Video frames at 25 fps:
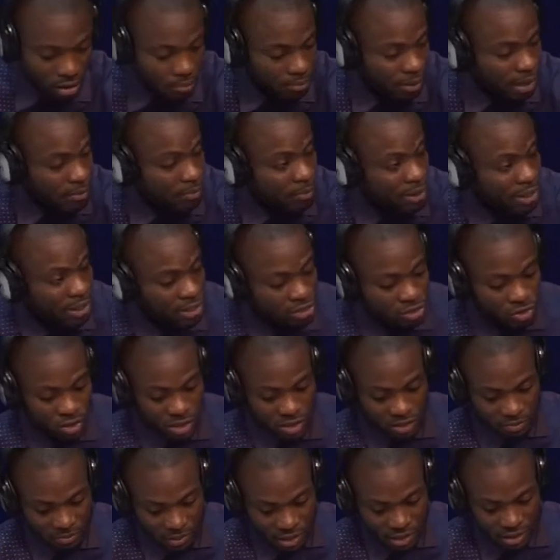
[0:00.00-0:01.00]
by merely
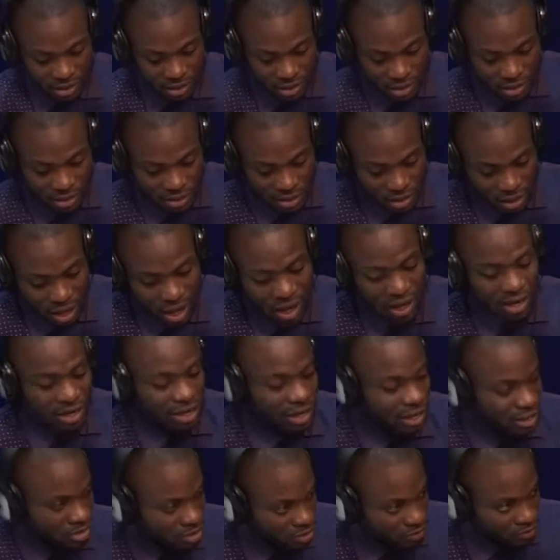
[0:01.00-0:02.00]
transmitting
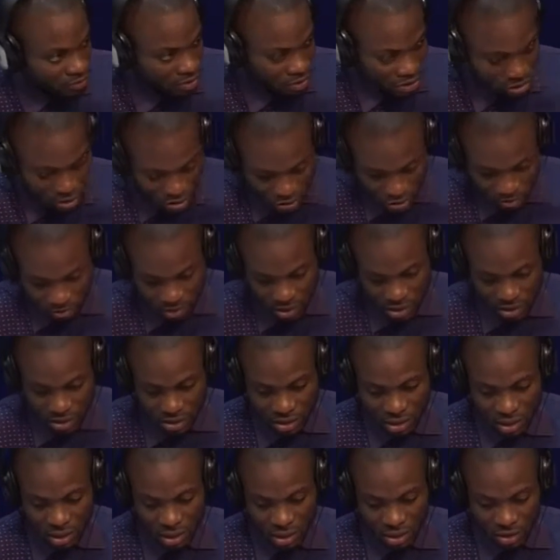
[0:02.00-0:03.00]
highlights of the documents,